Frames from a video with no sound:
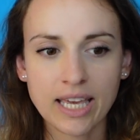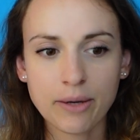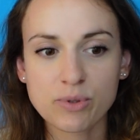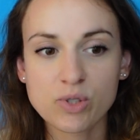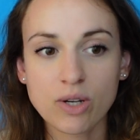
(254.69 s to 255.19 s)

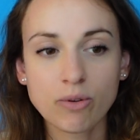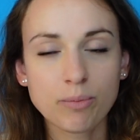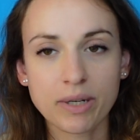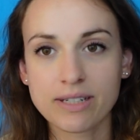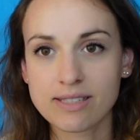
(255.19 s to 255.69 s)
It was so
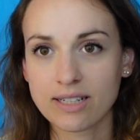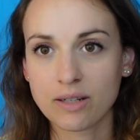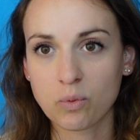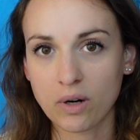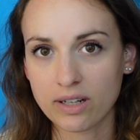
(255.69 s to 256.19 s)
embarrassing
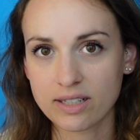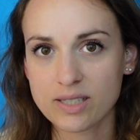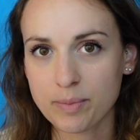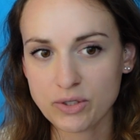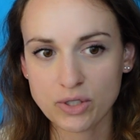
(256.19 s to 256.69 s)
at work,
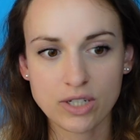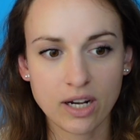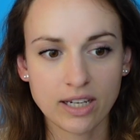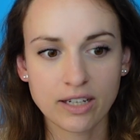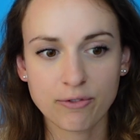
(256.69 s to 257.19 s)
especially
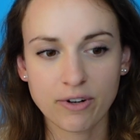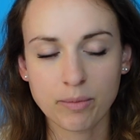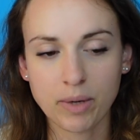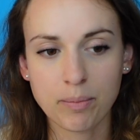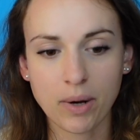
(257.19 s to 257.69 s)
talking in front
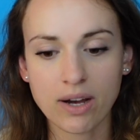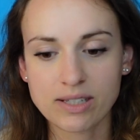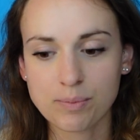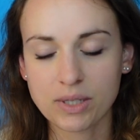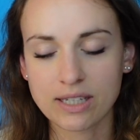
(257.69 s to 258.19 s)
of my
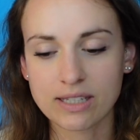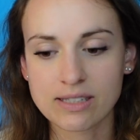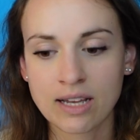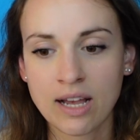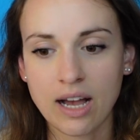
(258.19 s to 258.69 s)
boss,
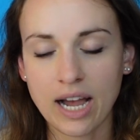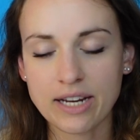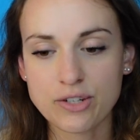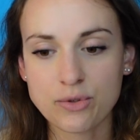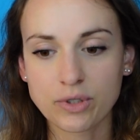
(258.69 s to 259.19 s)
because I
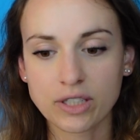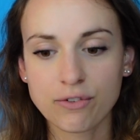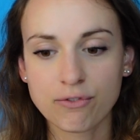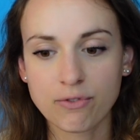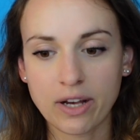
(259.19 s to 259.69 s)
just really
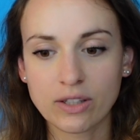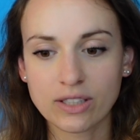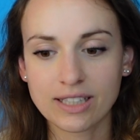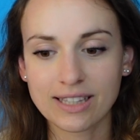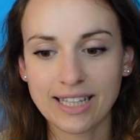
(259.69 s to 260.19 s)

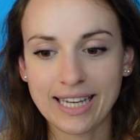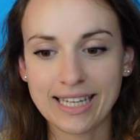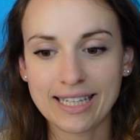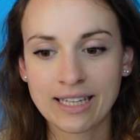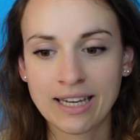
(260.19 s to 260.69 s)
felt
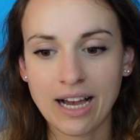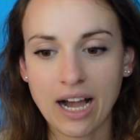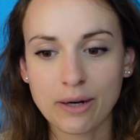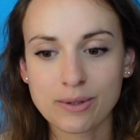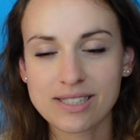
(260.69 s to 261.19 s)
like
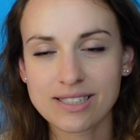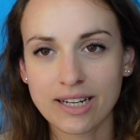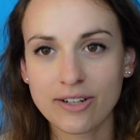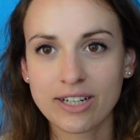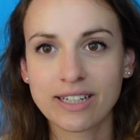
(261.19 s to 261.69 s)
I was
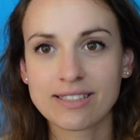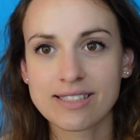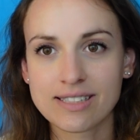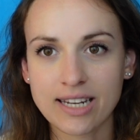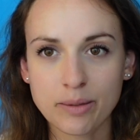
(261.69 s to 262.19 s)
stuttering and
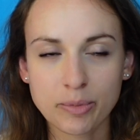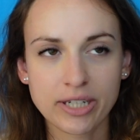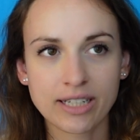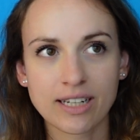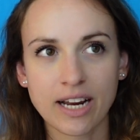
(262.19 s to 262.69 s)

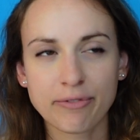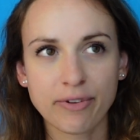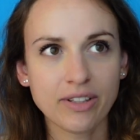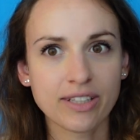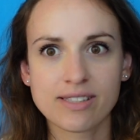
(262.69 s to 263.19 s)
stammering, and I
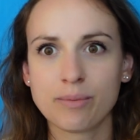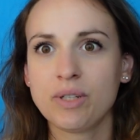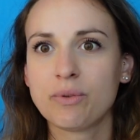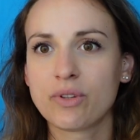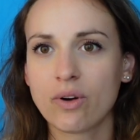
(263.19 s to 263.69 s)
felt like
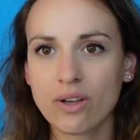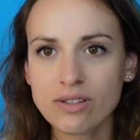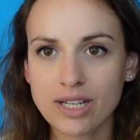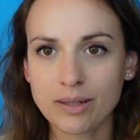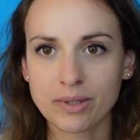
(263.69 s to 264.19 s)
somebody with
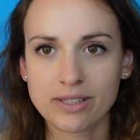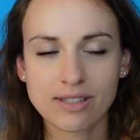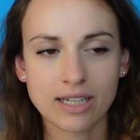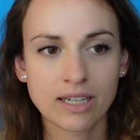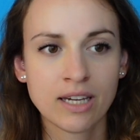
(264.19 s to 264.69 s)

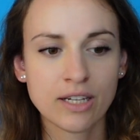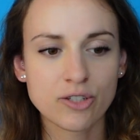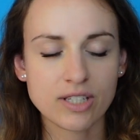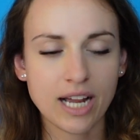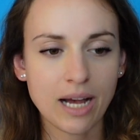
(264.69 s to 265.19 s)
Alzheimer's,
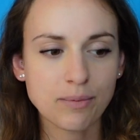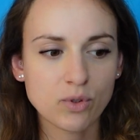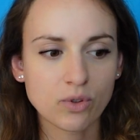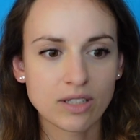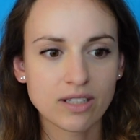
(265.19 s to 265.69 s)
just
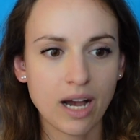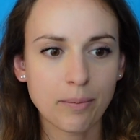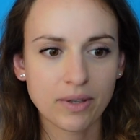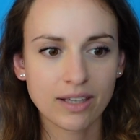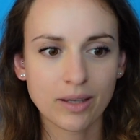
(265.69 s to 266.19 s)
absolutely
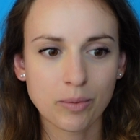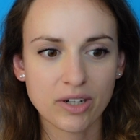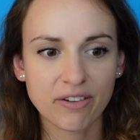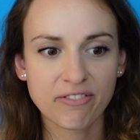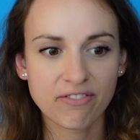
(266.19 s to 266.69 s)
not being able
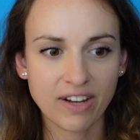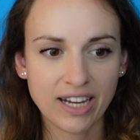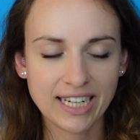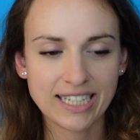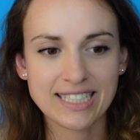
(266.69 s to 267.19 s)
to
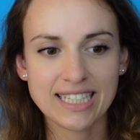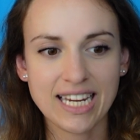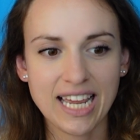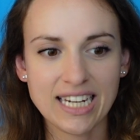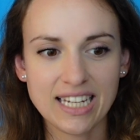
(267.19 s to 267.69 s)
find
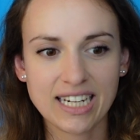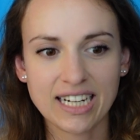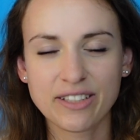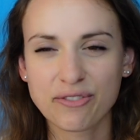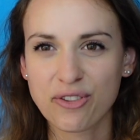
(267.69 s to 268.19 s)
any
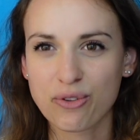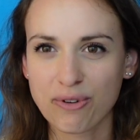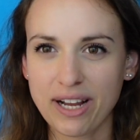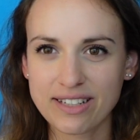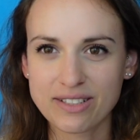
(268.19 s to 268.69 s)
kind of
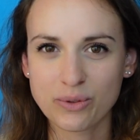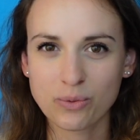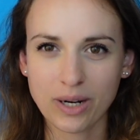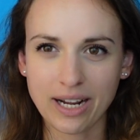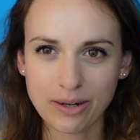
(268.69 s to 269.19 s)
thread to
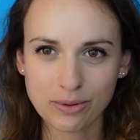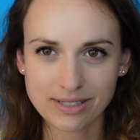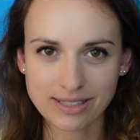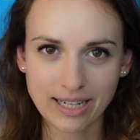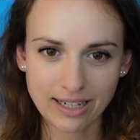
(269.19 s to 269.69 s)
what I was
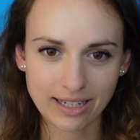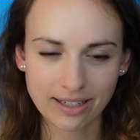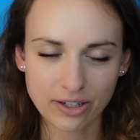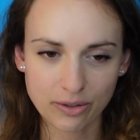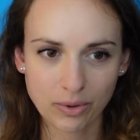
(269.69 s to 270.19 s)
saying
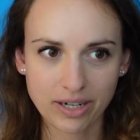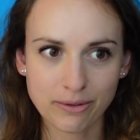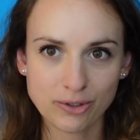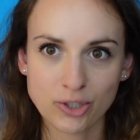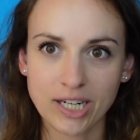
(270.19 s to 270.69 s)
or what I
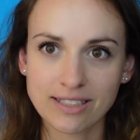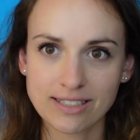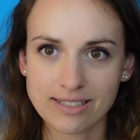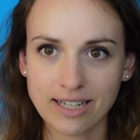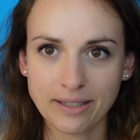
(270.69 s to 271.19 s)
was trying
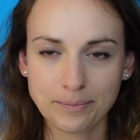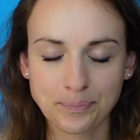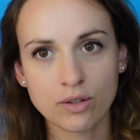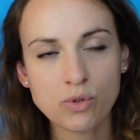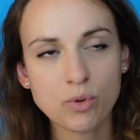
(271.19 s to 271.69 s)
to say.
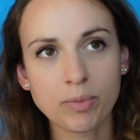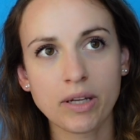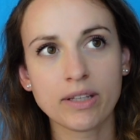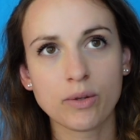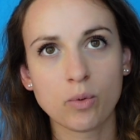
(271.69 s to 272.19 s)
Those were
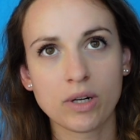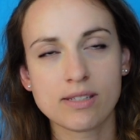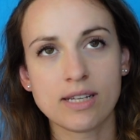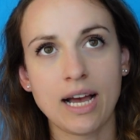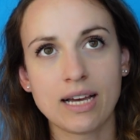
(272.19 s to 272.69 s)
probably the
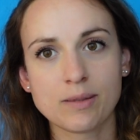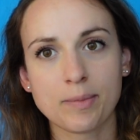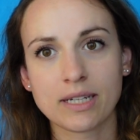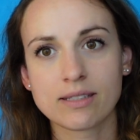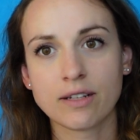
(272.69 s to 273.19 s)
worst
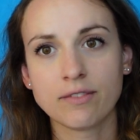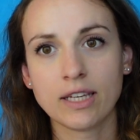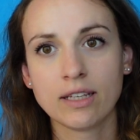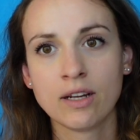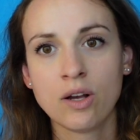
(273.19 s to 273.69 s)
aspects of
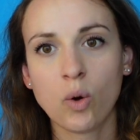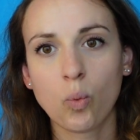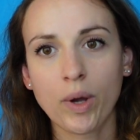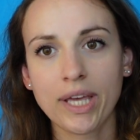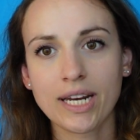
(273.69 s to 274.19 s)
it.
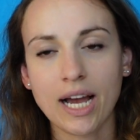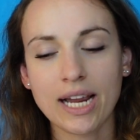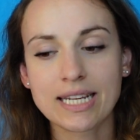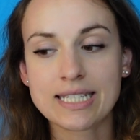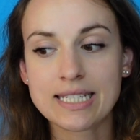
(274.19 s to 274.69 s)
When
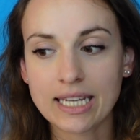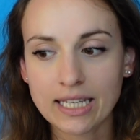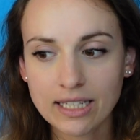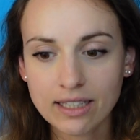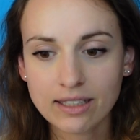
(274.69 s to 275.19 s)
I
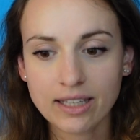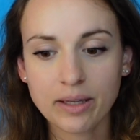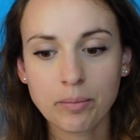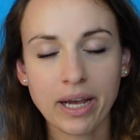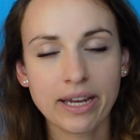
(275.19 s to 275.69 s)
did
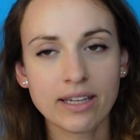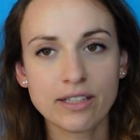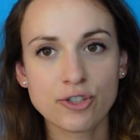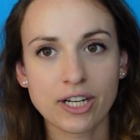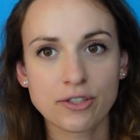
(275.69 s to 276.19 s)
get my
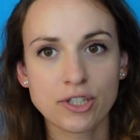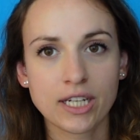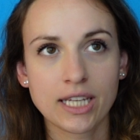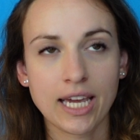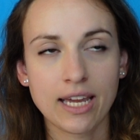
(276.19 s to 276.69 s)

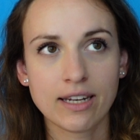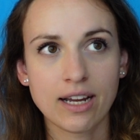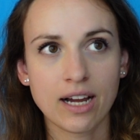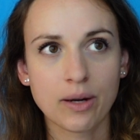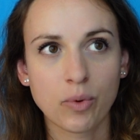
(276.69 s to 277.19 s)
injection again,
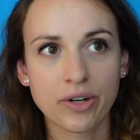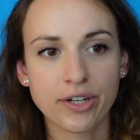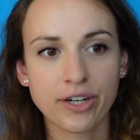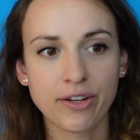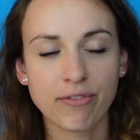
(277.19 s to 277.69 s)
I
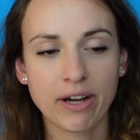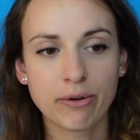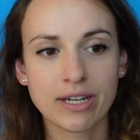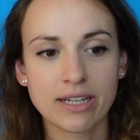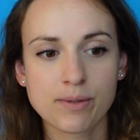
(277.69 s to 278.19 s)
wondered if I
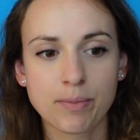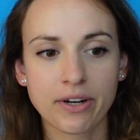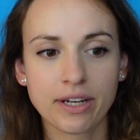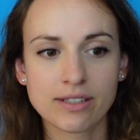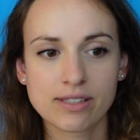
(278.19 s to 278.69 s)
would
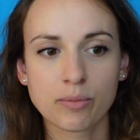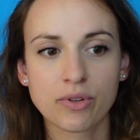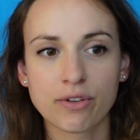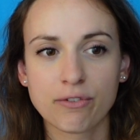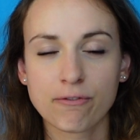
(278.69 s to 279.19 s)
experience some
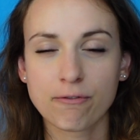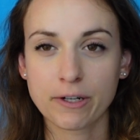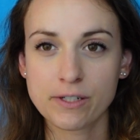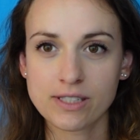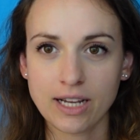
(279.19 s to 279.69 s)
of the
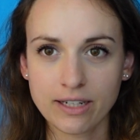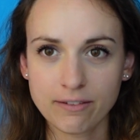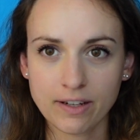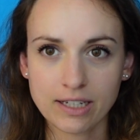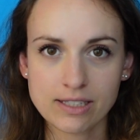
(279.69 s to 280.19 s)
first side
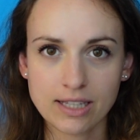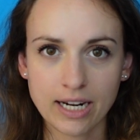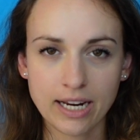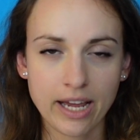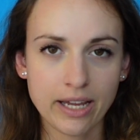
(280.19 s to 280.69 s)
effects that
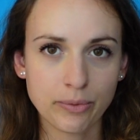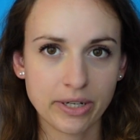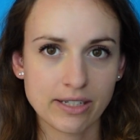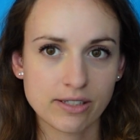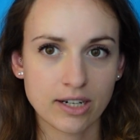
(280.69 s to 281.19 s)
I had
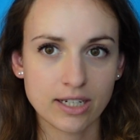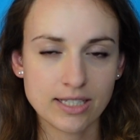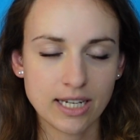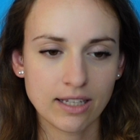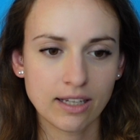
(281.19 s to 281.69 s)
when I started
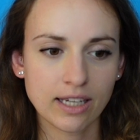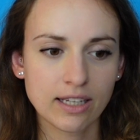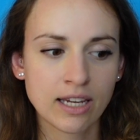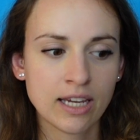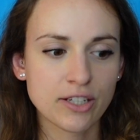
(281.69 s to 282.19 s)
taking it,
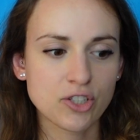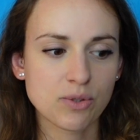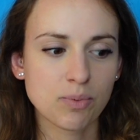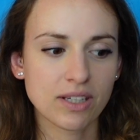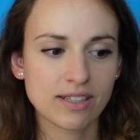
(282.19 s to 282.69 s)

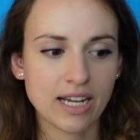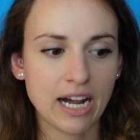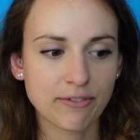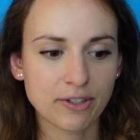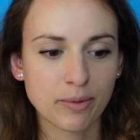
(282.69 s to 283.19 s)
just because
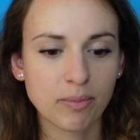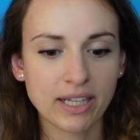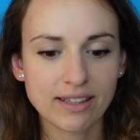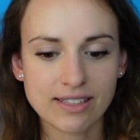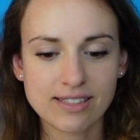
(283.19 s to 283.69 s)
after a
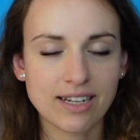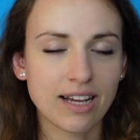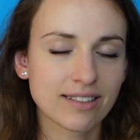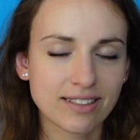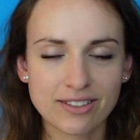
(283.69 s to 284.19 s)
month, it's
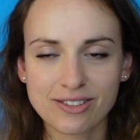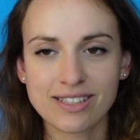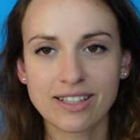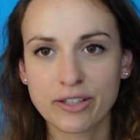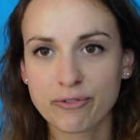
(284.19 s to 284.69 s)
not, it's
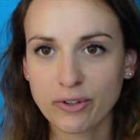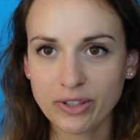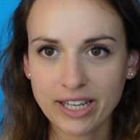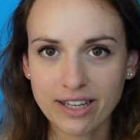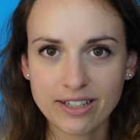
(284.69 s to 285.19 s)
not like
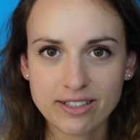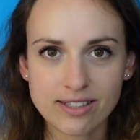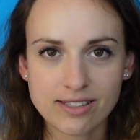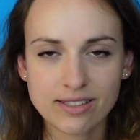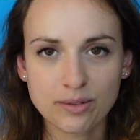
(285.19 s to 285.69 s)
fully out of your
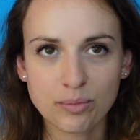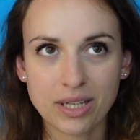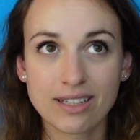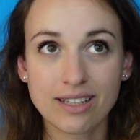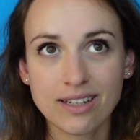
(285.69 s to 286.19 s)
system,
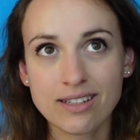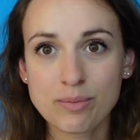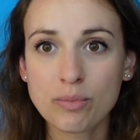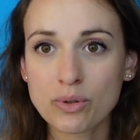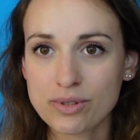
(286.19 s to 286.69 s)
but it
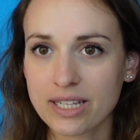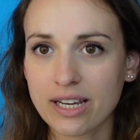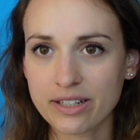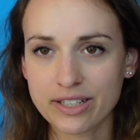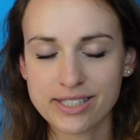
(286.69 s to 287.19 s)
is mostly
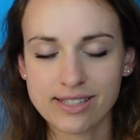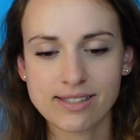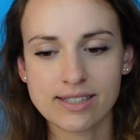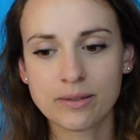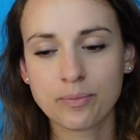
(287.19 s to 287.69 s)
out of your
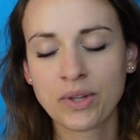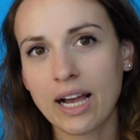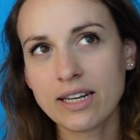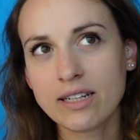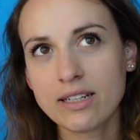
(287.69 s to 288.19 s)
system.
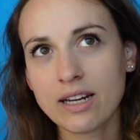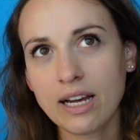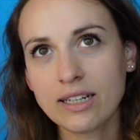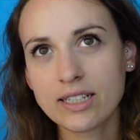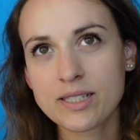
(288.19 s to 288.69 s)
I did
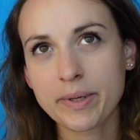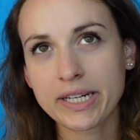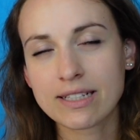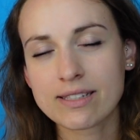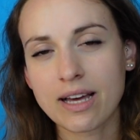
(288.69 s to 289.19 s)
not
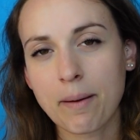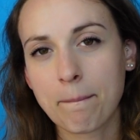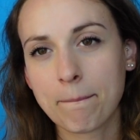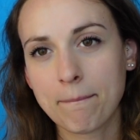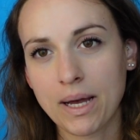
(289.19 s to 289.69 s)
experience that
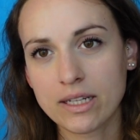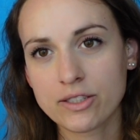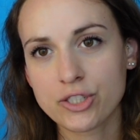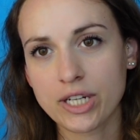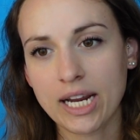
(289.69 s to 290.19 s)

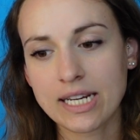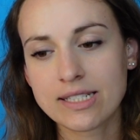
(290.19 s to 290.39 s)
much. I